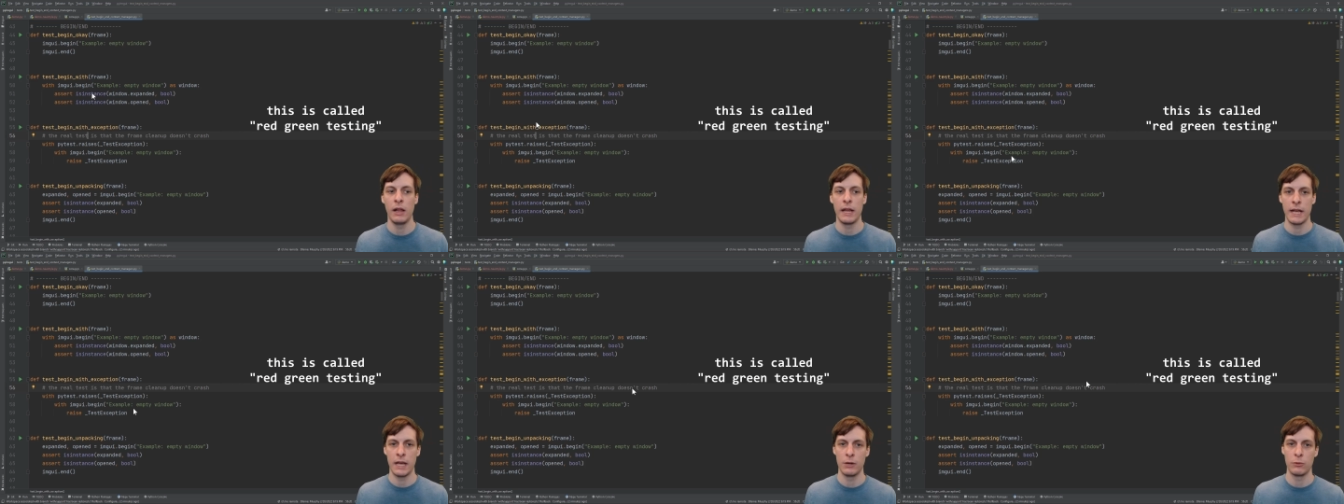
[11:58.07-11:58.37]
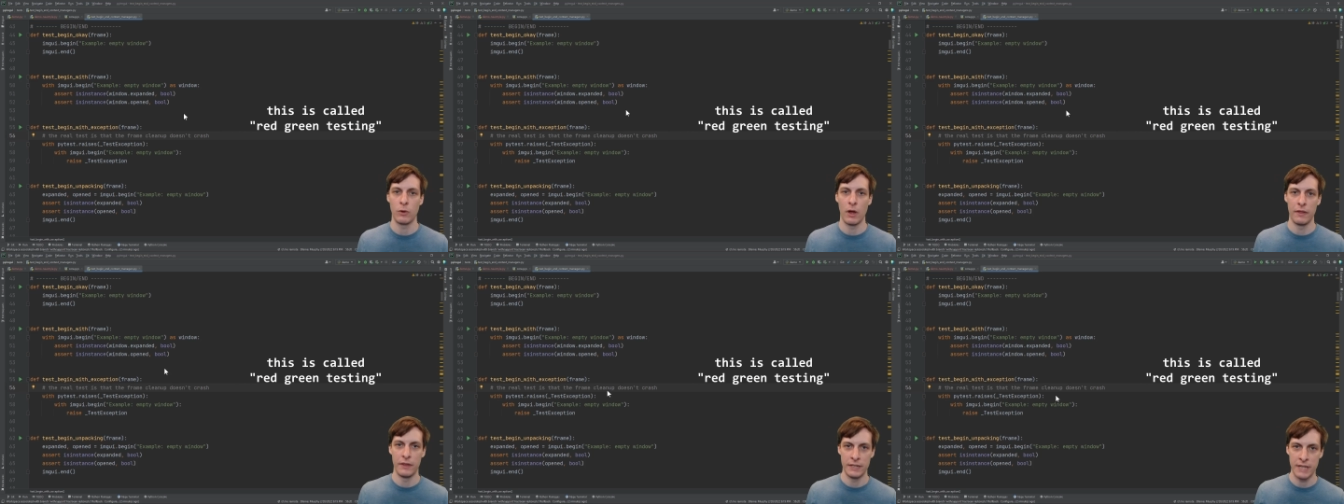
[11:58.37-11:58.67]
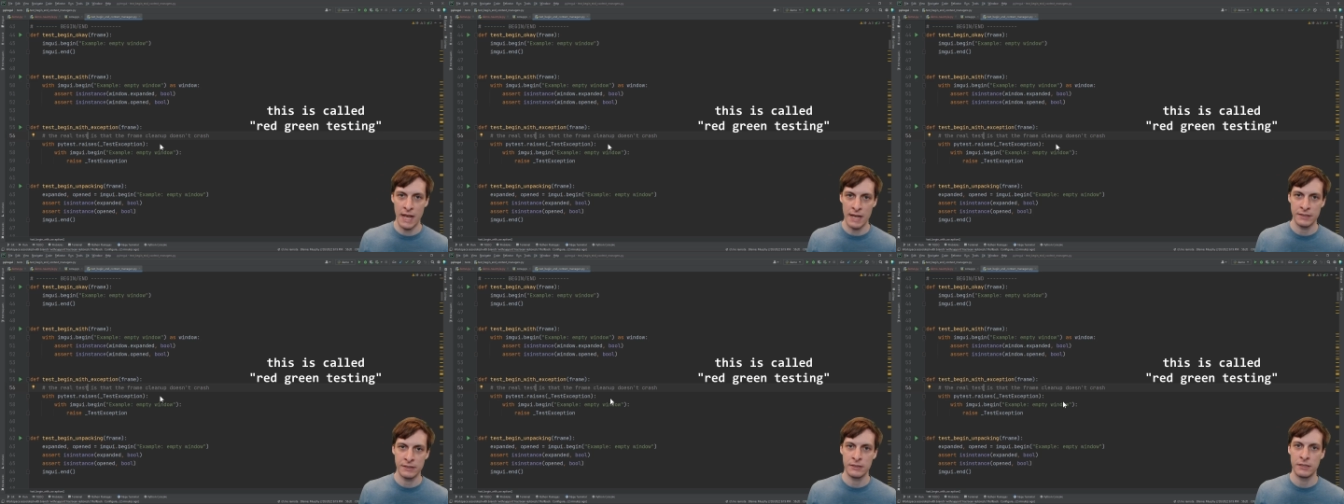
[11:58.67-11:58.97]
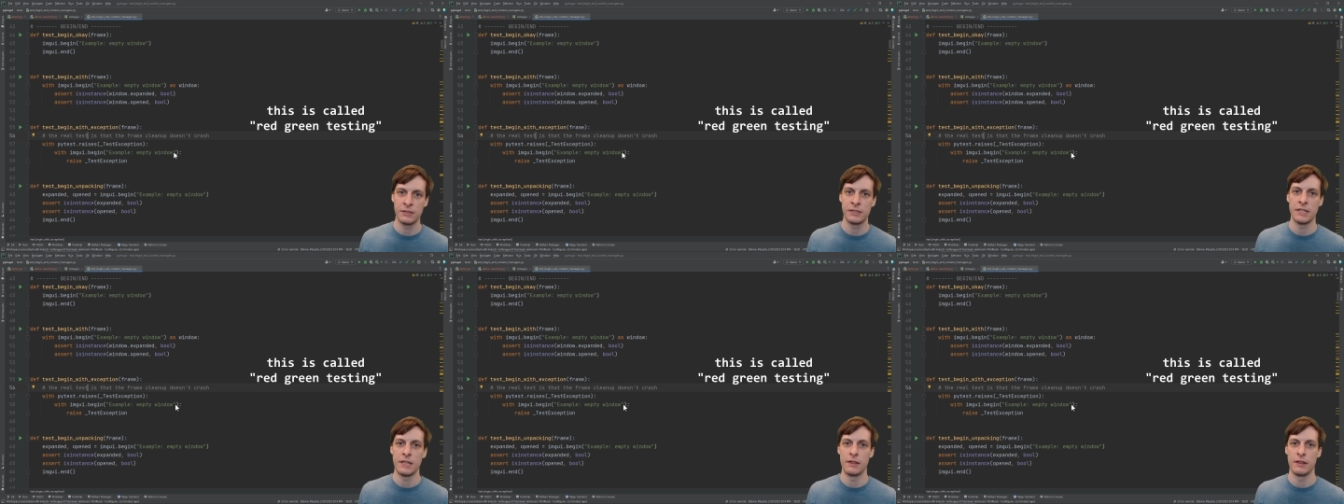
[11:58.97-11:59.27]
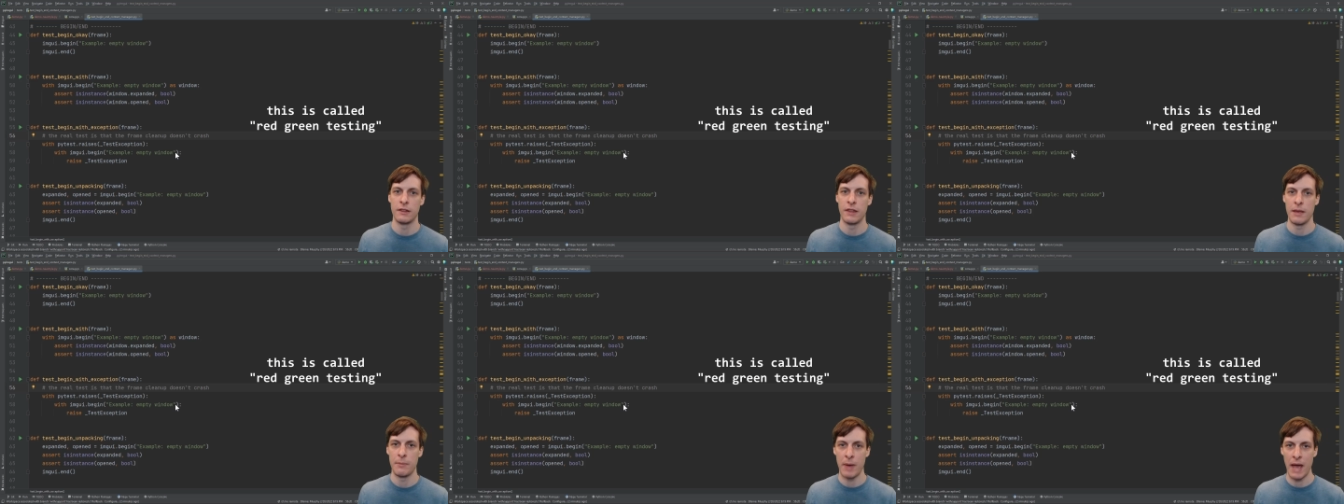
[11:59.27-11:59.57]
and run the tests to see
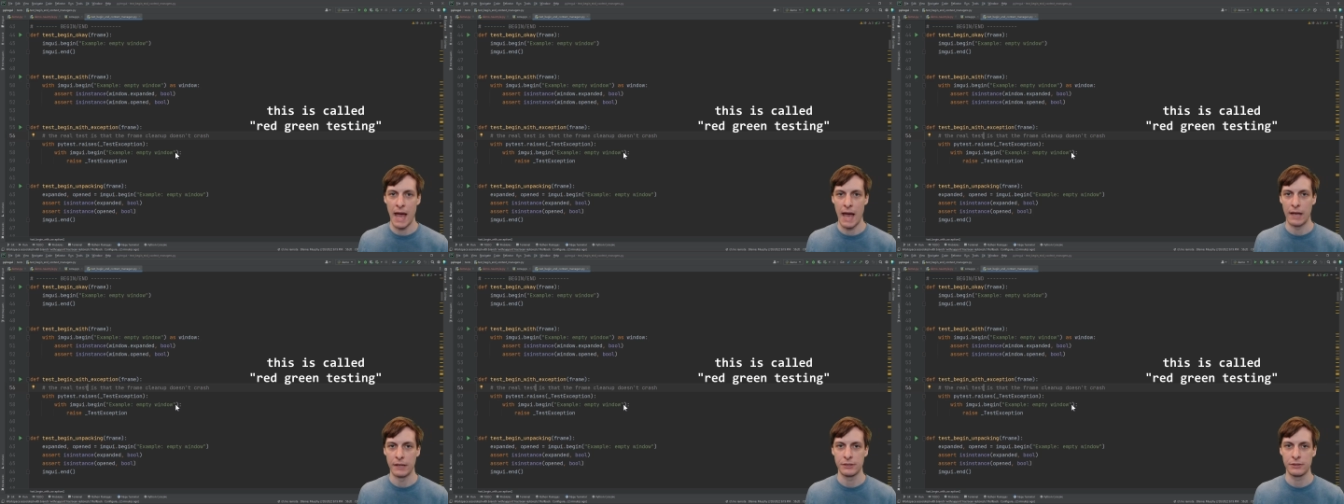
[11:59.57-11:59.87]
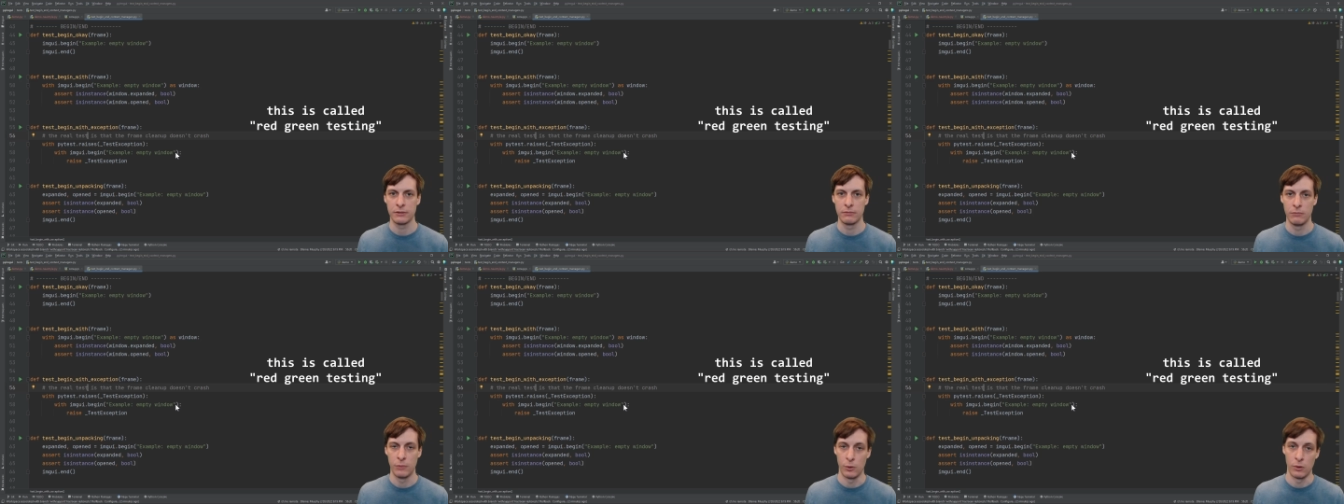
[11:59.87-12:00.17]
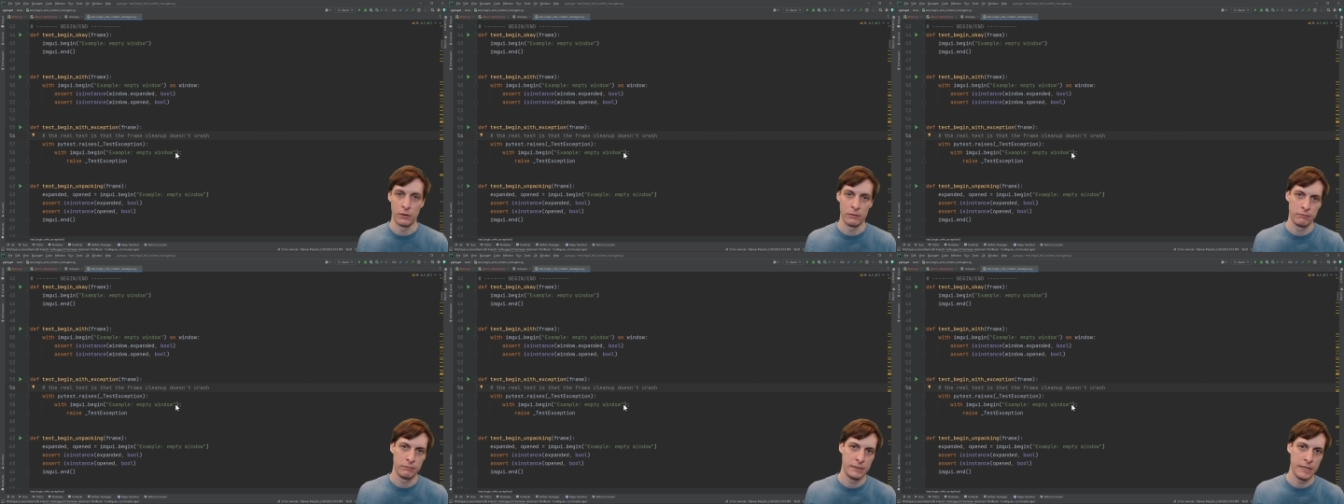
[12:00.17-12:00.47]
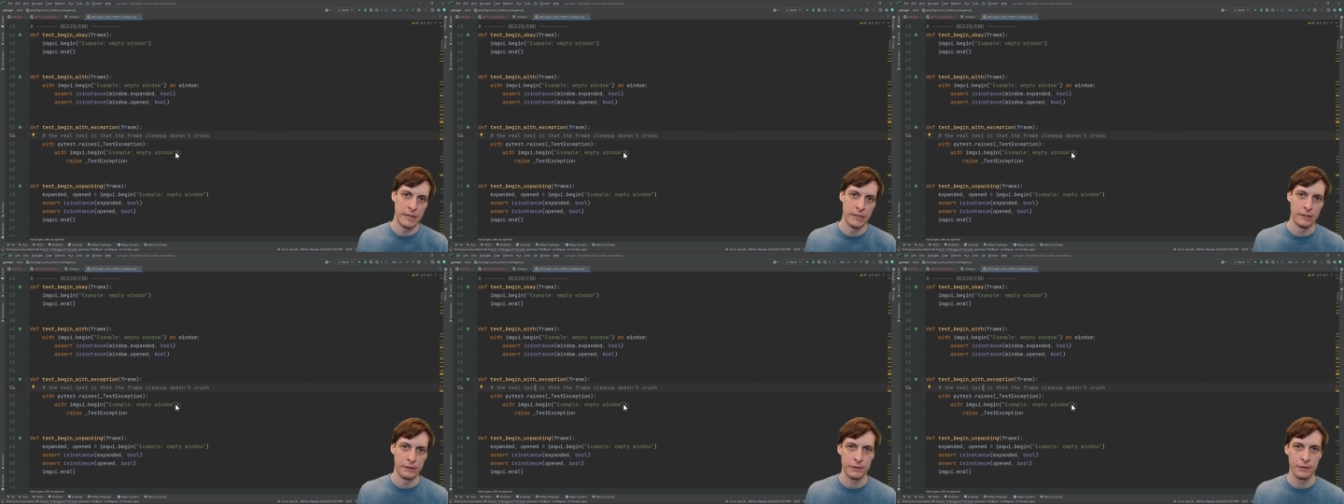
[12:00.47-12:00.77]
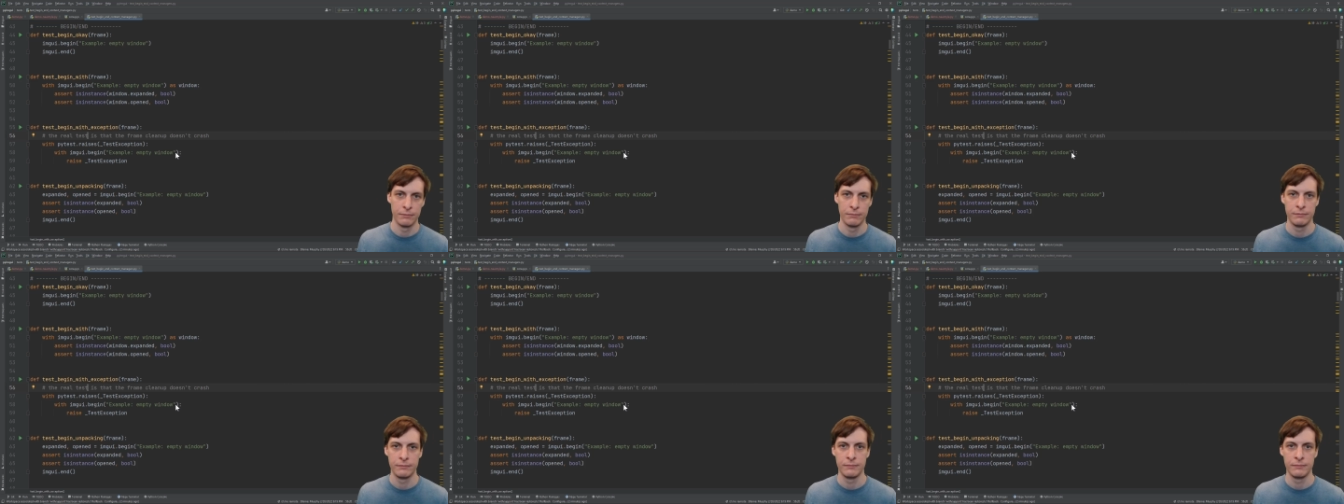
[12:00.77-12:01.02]
that they pass, or didn't.